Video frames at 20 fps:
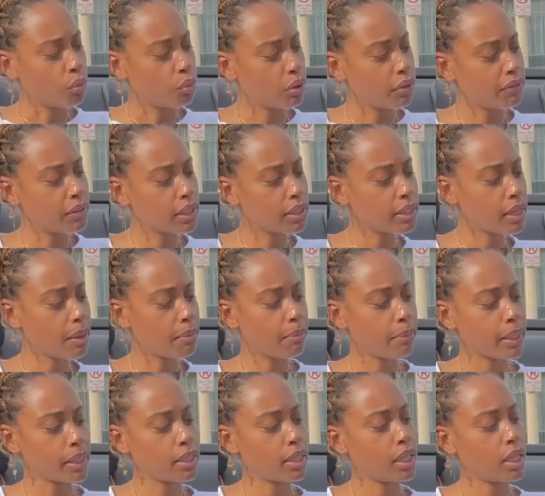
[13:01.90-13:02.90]
with the same
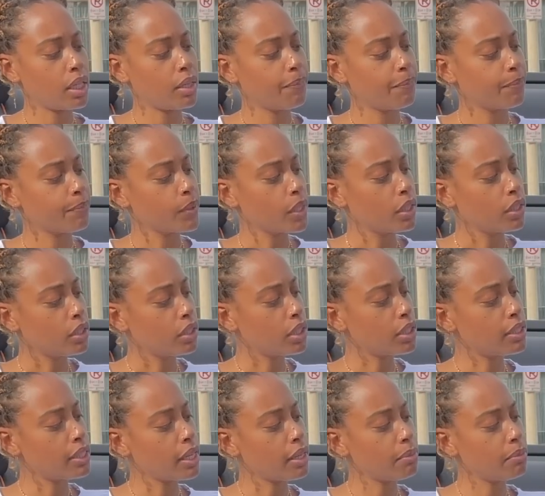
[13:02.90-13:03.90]
button, the
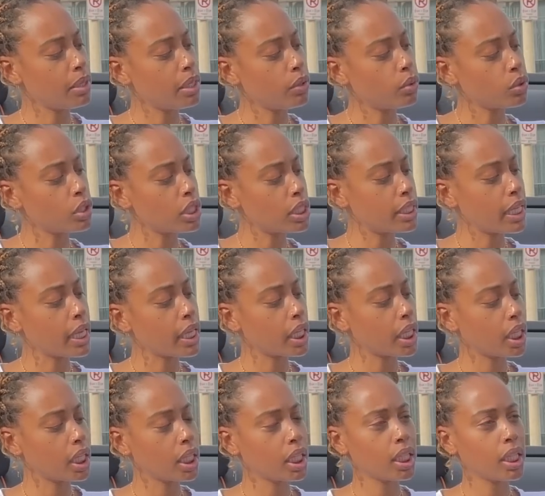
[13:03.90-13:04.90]
same little stick
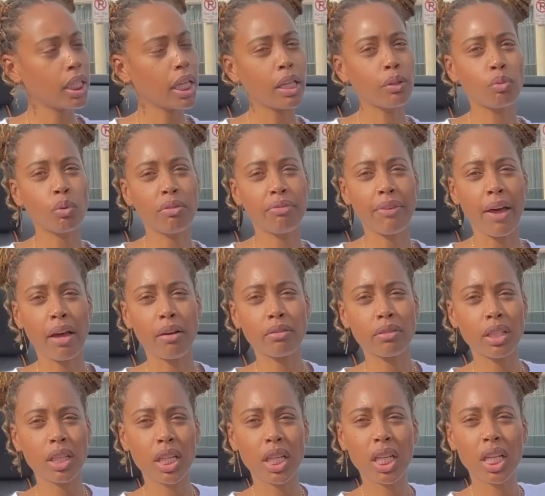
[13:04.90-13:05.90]
that we found